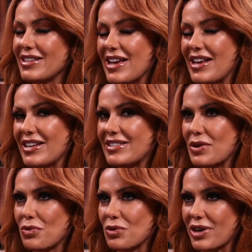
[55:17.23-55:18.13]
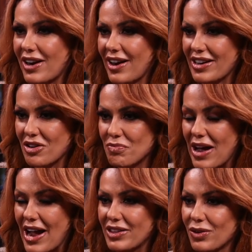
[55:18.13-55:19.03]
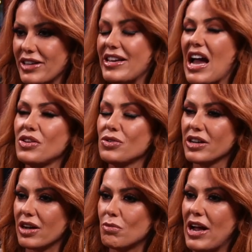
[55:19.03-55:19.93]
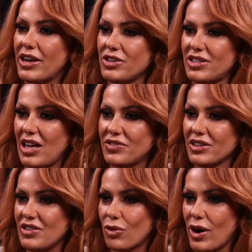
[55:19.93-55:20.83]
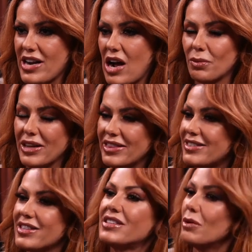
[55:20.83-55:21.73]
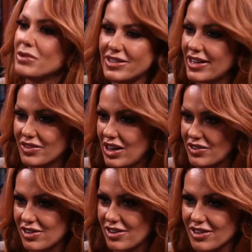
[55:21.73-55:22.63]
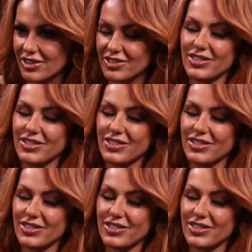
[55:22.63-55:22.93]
I said, "Well, can I come back?" They're like, "Yeah, you can come back. You just have to leave right now." And I'm like, that's the dumbest thing I've ever heard.